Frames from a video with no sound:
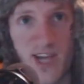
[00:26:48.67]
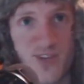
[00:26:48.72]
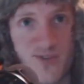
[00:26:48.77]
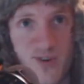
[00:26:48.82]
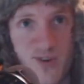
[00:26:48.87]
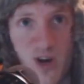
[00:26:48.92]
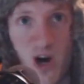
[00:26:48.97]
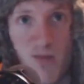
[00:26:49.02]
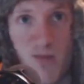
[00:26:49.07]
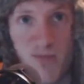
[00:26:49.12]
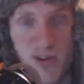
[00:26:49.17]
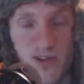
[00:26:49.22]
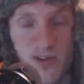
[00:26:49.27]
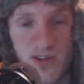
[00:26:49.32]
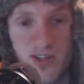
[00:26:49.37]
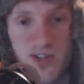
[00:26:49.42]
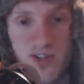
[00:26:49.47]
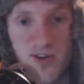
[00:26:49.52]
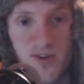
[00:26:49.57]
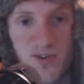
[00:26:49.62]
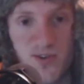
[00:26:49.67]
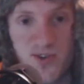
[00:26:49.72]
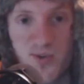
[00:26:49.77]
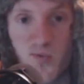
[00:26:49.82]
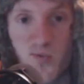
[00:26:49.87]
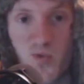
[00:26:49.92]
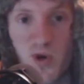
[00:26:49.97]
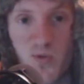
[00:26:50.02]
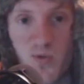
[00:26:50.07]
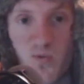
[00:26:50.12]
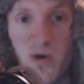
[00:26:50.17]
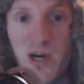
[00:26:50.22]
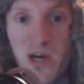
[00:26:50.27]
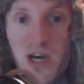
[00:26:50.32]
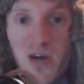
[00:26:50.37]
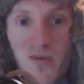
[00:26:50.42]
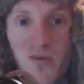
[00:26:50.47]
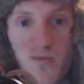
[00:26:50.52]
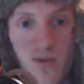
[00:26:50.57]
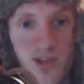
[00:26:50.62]
astronomically tilted one
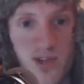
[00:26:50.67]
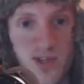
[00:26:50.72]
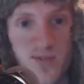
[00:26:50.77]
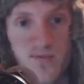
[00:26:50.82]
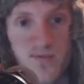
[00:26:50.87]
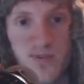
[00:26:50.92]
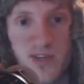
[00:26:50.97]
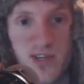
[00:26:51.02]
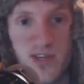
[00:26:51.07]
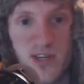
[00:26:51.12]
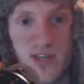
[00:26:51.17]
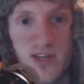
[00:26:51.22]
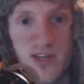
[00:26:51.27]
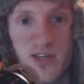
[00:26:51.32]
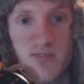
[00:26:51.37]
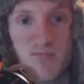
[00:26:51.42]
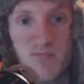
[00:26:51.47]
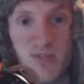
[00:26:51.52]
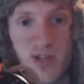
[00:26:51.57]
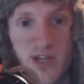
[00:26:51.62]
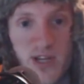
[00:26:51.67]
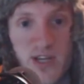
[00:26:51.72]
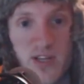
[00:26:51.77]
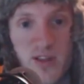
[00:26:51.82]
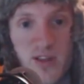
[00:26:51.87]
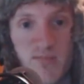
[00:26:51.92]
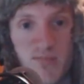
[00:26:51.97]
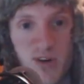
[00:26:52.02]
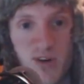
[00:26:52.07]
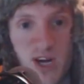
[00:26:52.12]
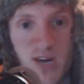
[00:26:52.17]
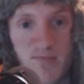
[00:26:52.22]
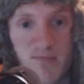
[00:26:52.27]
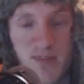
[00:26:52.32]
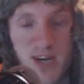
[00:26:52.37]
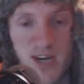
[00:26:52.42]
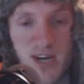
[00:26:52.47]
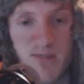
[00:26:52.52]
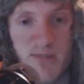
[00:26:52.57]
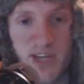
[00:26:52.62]
way once we play in the
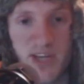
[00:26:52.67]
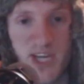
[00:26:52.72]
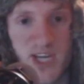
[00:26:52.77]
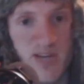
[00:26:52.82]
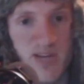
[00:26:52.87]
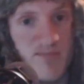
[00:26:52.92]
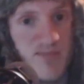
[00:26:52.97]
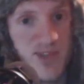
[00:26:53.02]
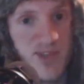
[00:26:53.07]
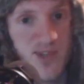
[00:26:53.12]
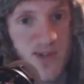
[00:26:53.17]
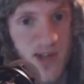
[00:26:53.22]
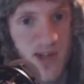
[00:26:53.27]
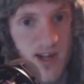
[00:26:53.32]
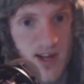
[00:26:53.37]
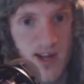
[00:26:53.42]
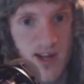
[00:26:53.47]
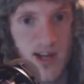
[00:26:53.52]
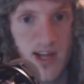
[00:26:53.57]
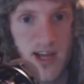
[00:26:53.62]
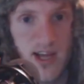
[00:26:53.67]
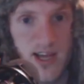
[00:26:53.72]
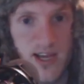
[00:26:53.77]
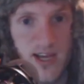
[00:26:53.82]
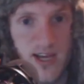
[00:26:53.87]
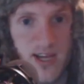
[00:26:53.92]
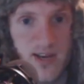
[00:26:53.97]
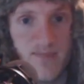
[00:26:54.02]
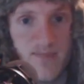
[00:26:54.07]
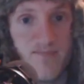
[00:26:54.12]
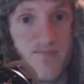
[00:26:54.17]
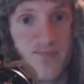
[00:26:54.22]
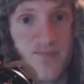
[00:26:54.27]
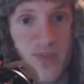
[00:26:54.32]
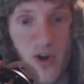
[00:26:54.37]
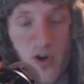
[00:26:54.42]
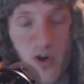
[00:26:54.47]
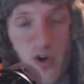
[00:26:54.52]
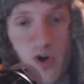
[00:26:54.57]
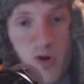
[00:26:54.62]
primetime games, and
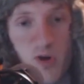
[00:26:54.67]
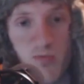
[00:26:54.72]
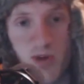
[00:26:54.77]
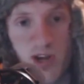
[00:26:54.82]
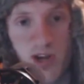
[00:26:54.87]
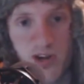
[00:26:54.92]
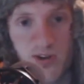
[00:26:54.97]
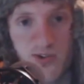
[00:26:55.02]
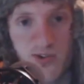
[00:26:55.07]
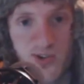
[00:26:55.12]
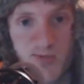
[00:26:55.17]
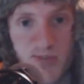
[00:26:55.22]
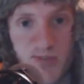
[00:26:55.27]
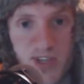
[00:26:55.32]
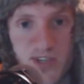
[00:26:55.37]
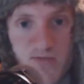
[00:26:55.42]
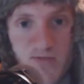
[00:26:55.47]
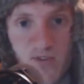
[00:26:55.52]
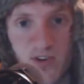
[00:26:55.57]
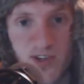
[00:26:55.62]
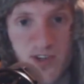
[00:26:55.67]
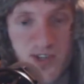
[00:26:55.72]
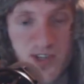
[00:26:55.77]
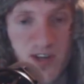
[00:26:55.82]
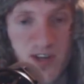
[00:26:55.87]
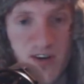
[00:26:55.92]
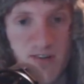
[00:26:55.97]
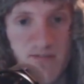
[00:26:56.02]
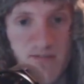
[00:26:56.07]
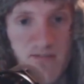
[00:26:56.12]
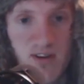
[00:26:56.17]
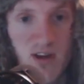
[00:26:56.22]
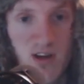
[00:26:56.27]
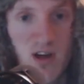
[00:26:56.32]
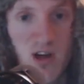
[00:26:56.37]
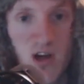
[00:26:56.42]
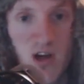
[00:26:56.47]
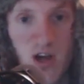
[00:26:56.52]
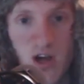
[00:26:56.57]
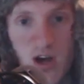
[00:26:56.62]
our home record speaks for itself.
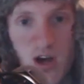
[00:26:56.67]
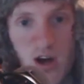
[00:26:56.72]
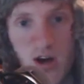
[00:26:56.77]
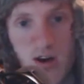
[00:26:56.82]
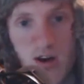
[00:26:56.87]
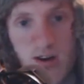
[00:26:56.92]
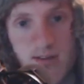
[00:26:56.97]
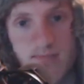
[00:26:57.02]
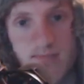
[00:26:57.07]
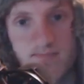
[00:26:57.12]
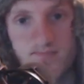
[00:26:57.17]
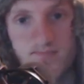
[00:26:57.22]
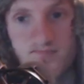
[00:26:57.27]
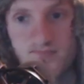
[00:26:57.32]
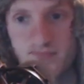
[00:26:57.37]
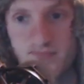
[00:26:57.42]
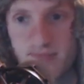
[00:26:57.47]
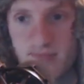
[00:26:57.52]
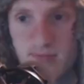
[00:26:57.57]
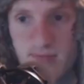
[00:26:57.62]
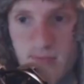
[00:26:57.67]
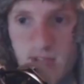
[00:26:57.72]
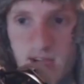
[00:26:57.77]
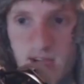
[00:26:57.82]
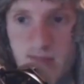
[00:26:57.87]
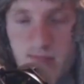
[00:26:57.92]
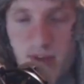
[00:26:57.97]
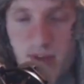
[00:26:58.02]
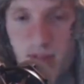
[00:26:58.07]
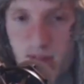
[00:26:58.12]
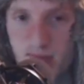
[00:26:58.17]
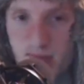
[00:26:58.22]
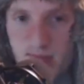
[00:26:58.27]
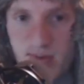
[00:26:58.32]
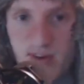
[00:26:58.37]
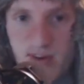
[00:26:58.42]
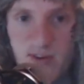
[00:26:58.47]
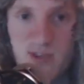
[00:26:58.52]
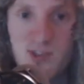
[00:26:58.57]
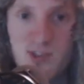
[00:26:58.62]
But the
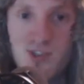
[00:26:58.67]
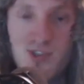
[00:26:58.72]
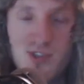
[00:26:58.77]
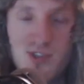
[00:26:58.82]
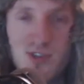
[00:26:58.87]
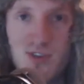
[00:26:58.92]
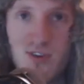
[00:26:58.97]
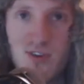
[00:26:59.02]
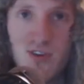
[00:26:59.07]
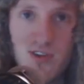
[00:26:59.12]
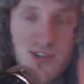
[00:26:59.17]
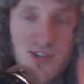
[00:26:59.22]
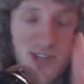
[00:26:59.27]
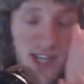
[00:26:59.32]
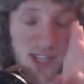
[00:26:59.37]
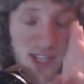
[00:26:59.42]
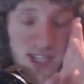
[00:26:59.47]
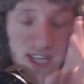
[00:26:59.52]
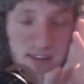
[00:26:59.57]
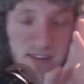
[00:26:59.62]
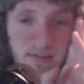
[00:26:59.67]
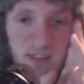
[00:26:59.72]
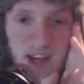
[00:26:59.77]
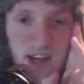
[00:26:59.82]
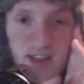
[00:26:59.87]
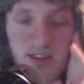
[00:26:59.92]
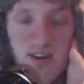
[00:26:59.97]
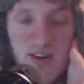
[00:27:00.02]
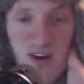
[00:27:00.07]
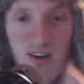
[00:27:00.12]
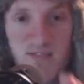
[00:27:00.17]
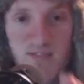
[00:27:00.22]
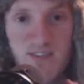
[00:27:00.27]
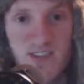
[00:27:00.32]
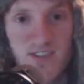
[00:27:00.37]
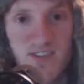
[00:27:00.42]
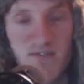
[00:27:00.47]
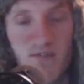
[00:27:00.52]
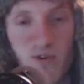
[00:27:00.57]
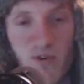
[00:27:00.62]
Bills, since they've let their
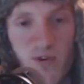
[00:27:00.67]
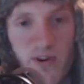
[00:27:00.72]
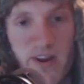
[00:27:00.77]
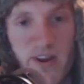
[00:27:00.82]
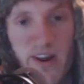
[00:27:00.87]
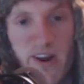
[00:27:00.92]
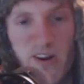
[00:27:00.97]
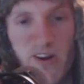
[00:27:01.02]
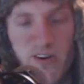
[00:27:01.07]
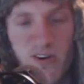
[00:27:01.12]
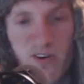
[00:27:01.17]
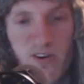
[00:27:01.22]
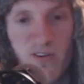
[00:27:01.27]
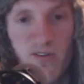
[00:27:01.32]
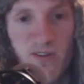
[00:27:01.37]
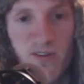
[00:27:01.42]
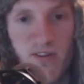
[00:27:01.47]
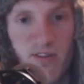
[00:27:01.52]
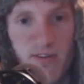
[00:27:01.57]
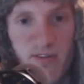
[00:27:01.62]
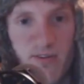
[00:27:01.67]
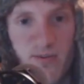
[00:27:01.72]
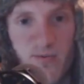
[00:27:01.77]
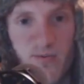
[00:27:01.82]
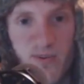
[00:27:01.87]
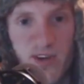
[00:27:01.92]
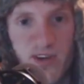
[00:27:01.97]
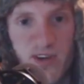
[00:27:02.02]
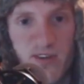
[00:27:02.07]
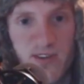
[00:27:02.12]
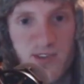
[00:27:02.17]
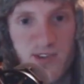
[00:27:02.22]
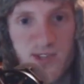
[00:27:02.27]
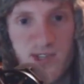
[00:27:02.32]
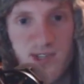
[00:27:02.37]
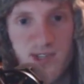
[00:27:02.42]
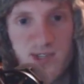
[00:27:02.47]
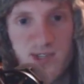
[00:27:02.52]
offensive coordinator go the third week of the